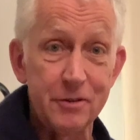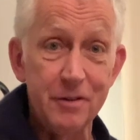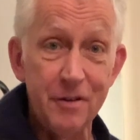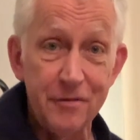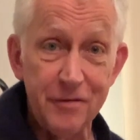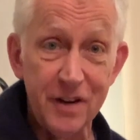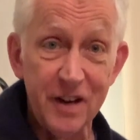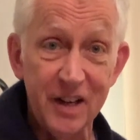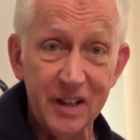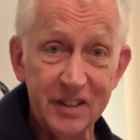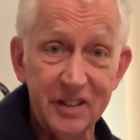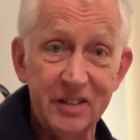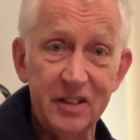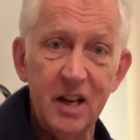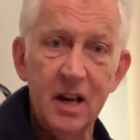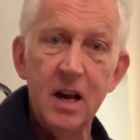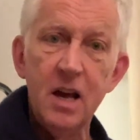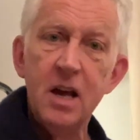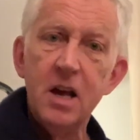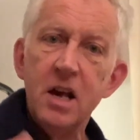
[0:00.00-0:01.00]
reversed,
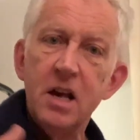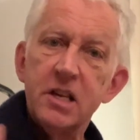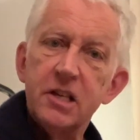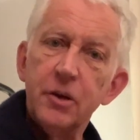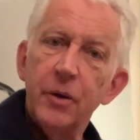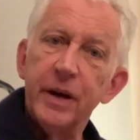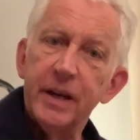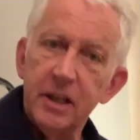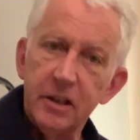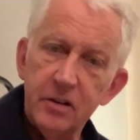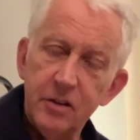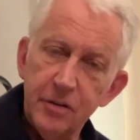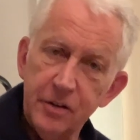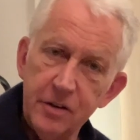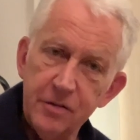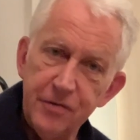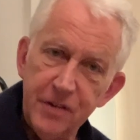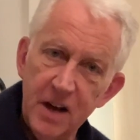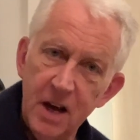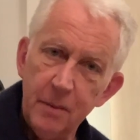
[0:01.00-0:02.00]
so I could
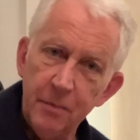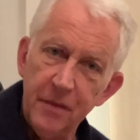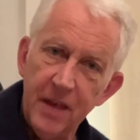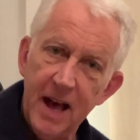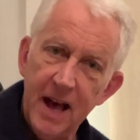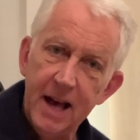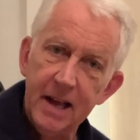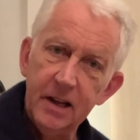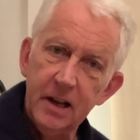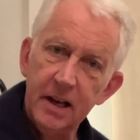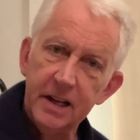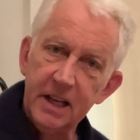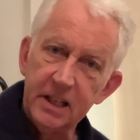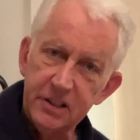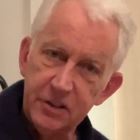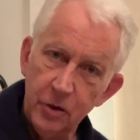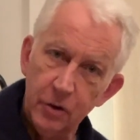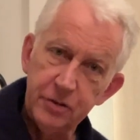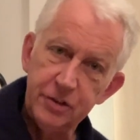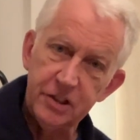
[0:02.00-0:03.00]
confirm that, and it's
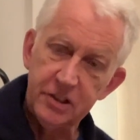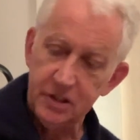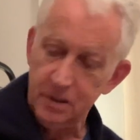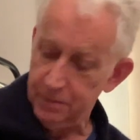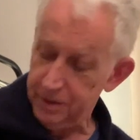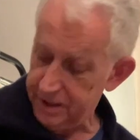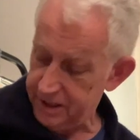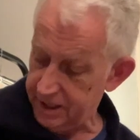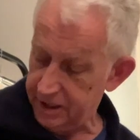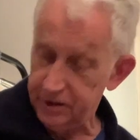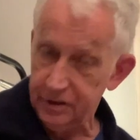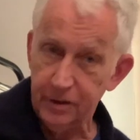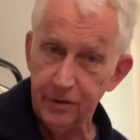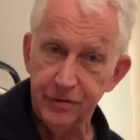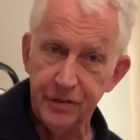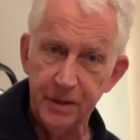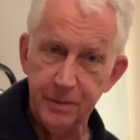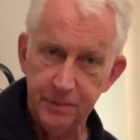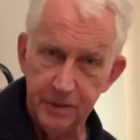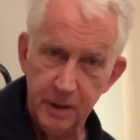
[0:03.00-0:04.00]
not just the position of
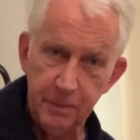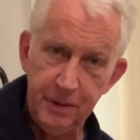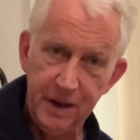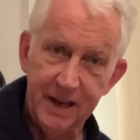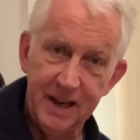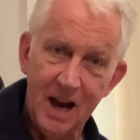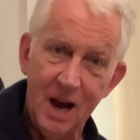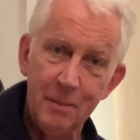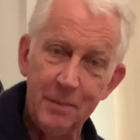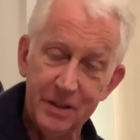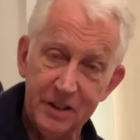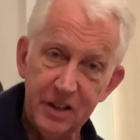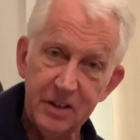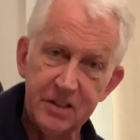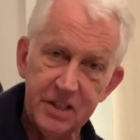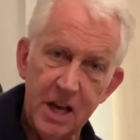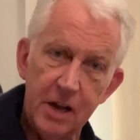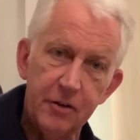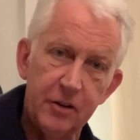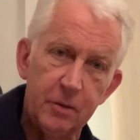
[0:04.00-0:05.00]
the pickup, but the
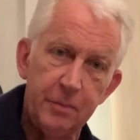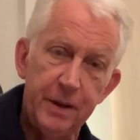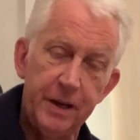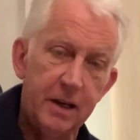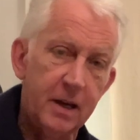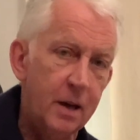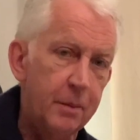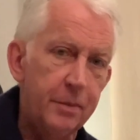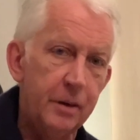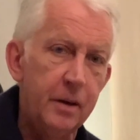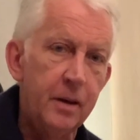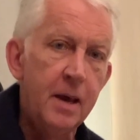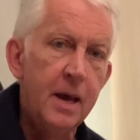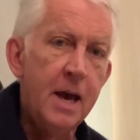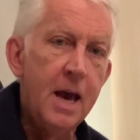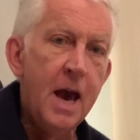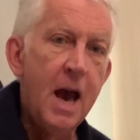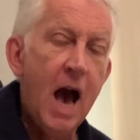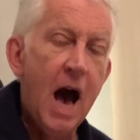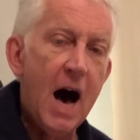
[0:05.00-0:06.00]
sound of the pickup. But
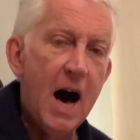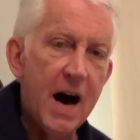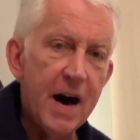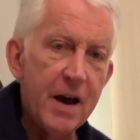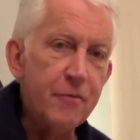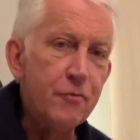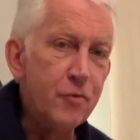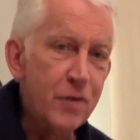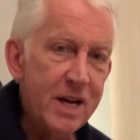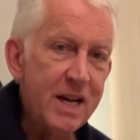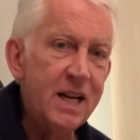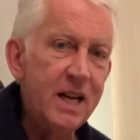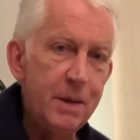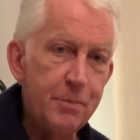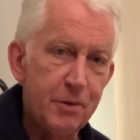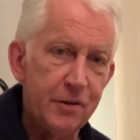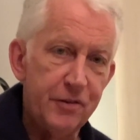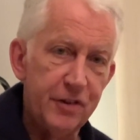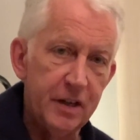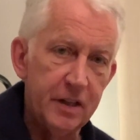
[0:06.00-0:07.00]
I really
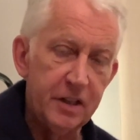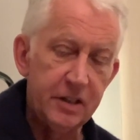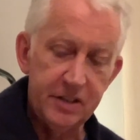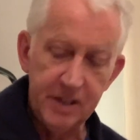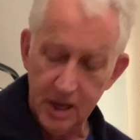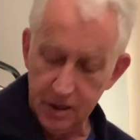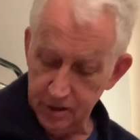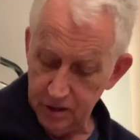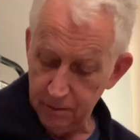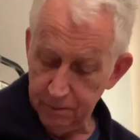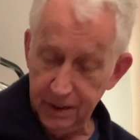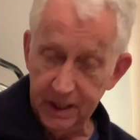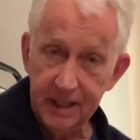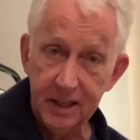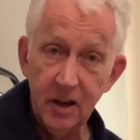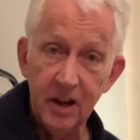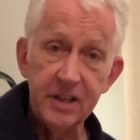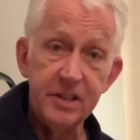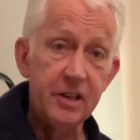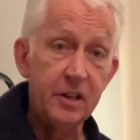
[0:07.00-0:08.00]
prefer the sound of the
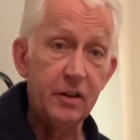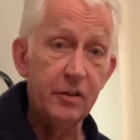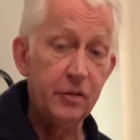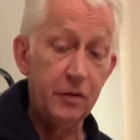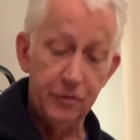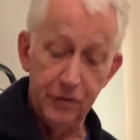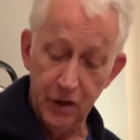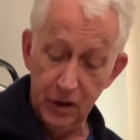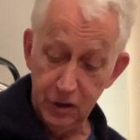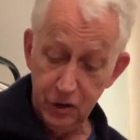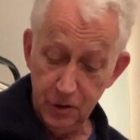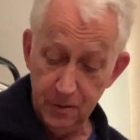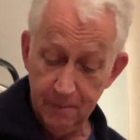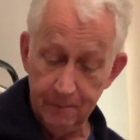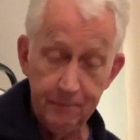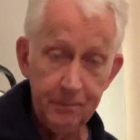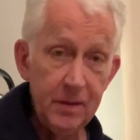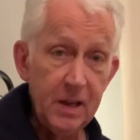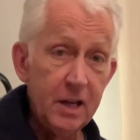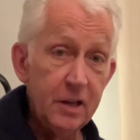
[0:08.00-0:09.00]
P90. The volume
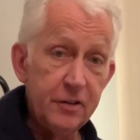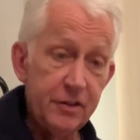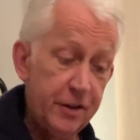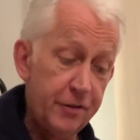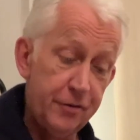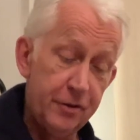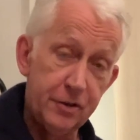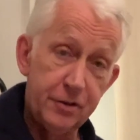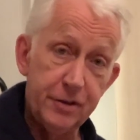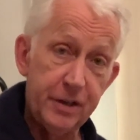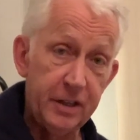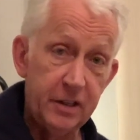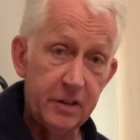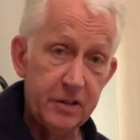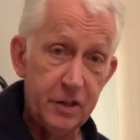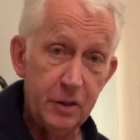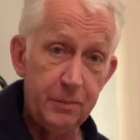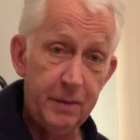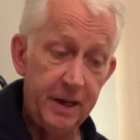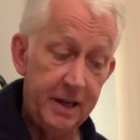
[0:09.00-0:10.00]
difference between the
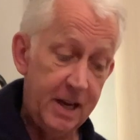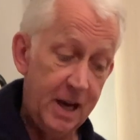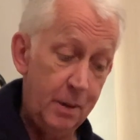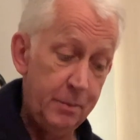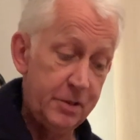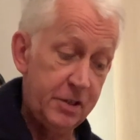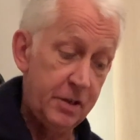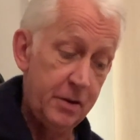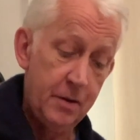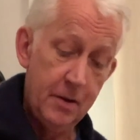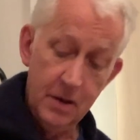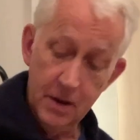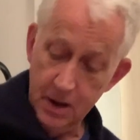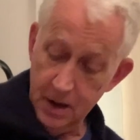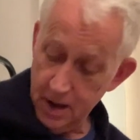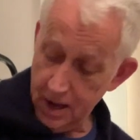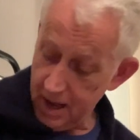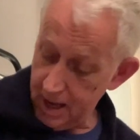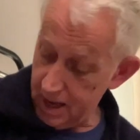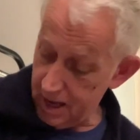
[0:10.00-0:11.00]
two pickups
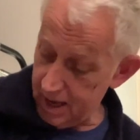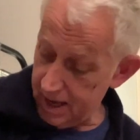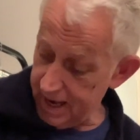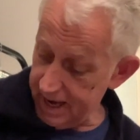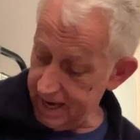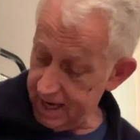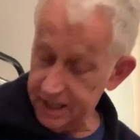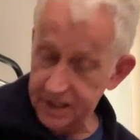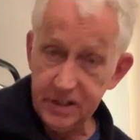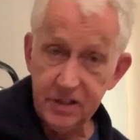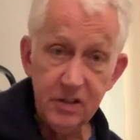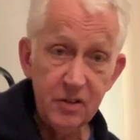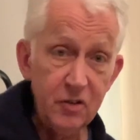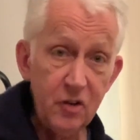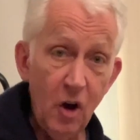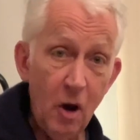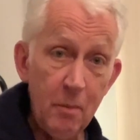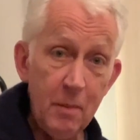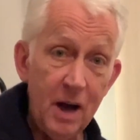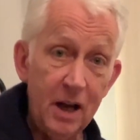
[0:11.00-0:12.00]
is
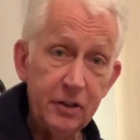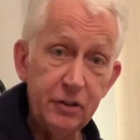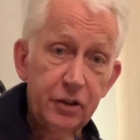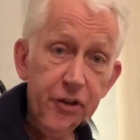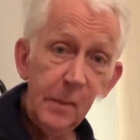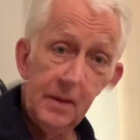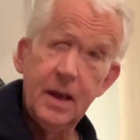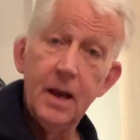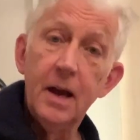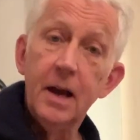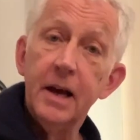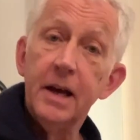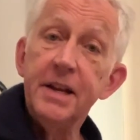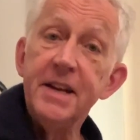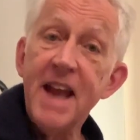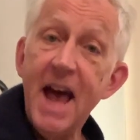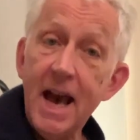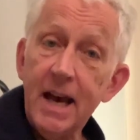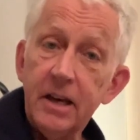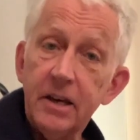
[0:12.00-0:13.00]
not much.
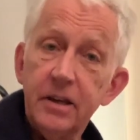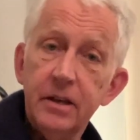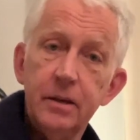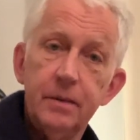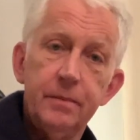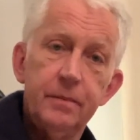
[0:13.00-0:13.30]
Neck